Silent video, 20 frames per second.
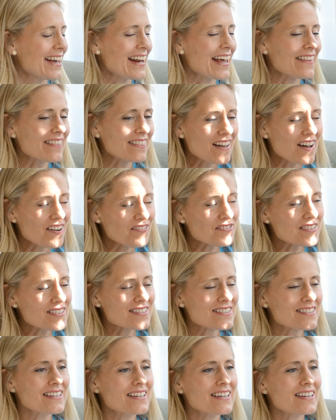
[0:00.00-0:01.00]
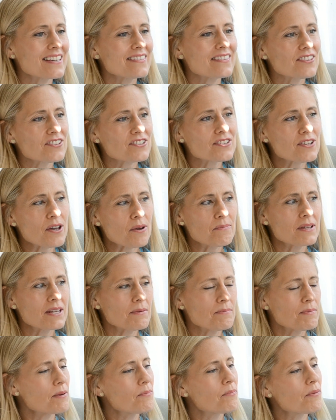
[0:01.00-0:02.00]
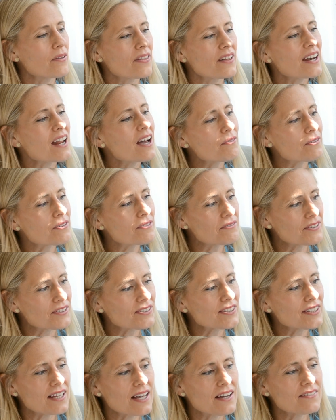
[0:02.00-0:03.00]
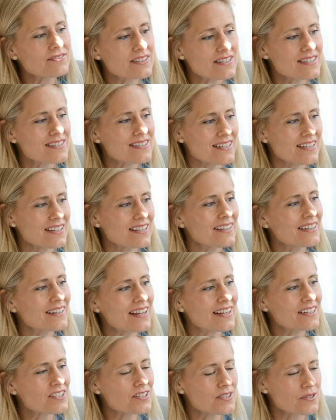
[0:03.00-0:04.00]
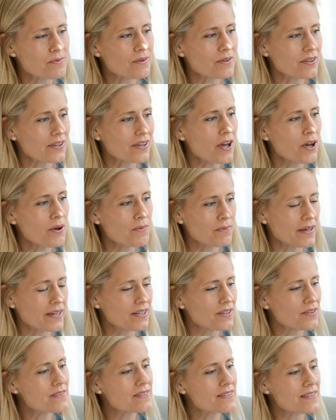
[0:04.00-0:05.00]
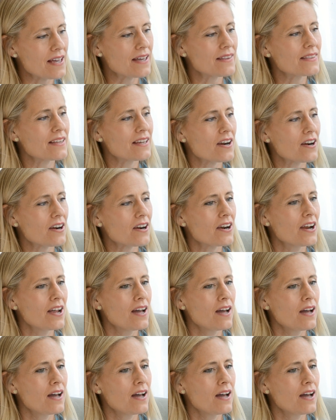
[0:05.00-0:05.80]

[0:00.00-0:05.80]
and I'd love to see, there's so many people that I would really love to see, and I just really hope, like you said, that our,